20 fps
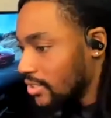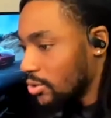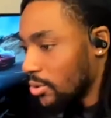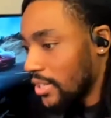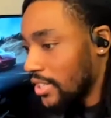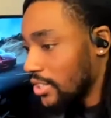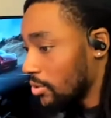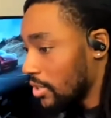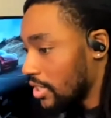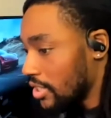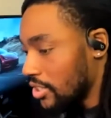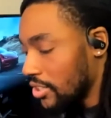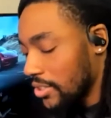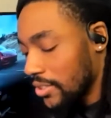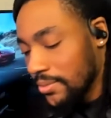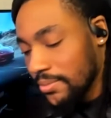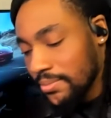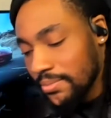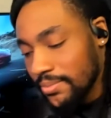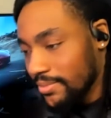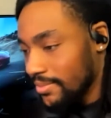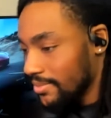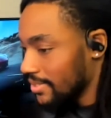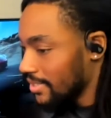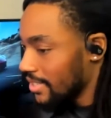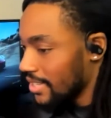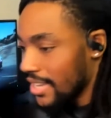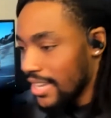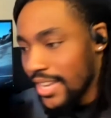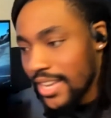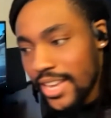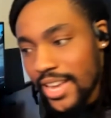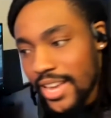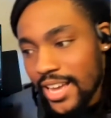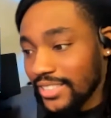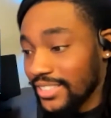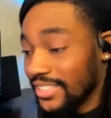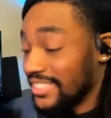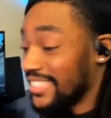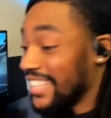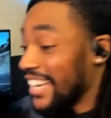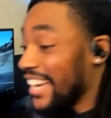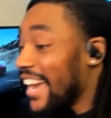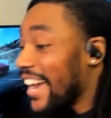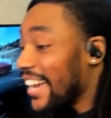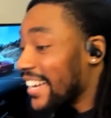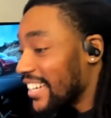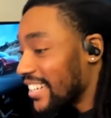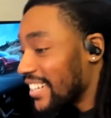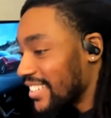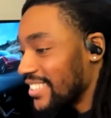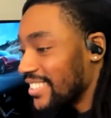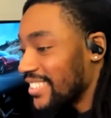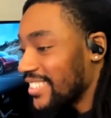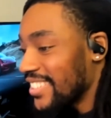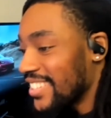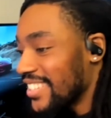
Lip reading: 2022, the day I get it,